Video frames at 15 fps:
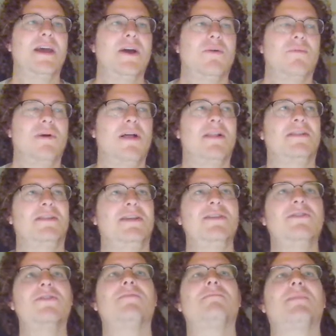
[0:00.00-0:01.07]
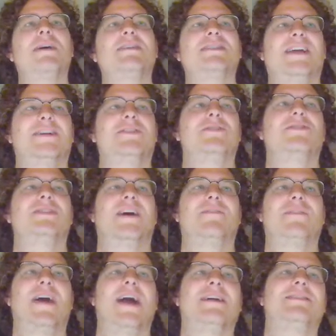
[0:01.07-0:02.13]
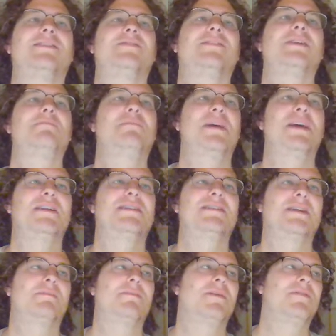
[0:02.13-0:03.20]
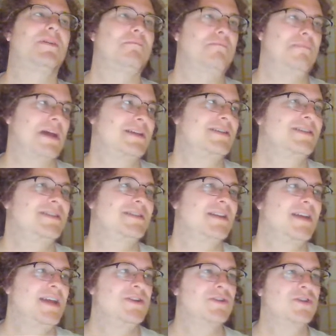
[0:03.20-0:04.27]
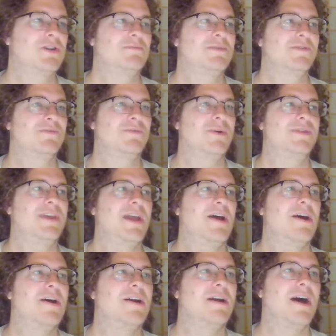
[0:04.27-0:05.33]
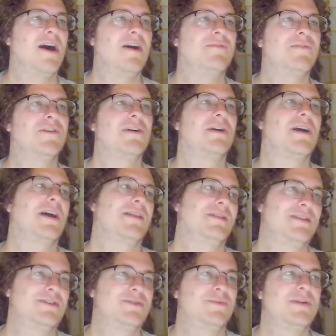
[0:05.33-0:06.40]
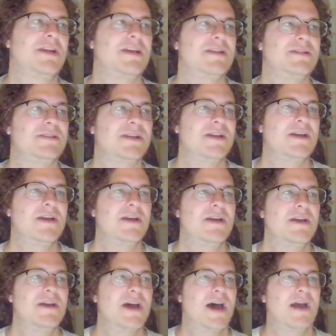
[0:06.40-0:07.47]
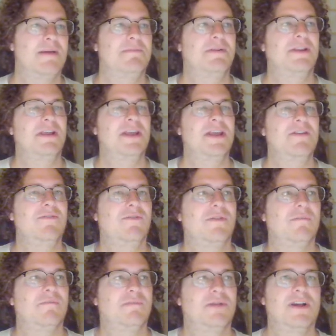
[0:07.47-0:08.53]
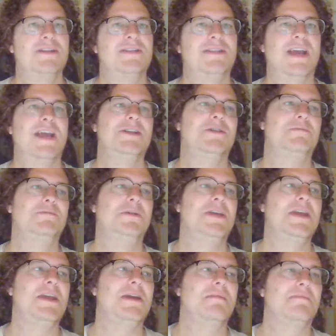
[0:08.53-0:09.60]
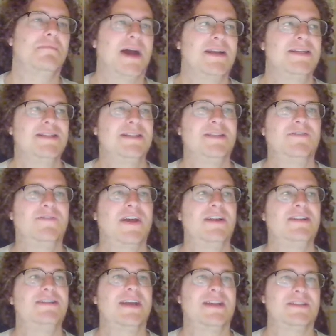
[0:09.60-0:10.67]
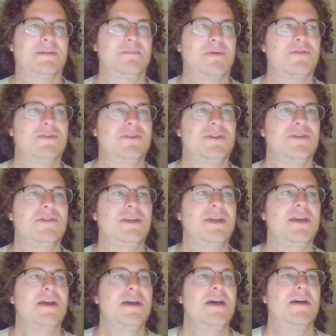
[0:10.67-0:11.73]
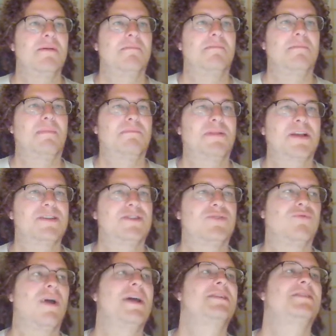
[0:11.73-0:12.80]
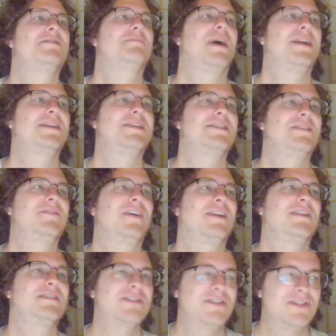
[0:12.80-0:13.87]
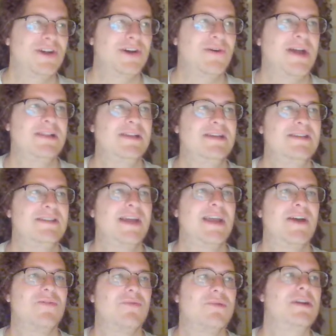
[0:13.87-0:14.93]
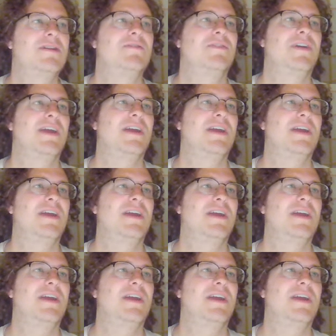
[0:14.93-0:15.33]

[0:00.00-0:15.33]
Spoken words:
while neither of my Xanders have actively been some of the best in terms of what they offer, this one is, I believe, plus HP minus defense as opposed to the plus res minus defense. So at least I'm getting rid of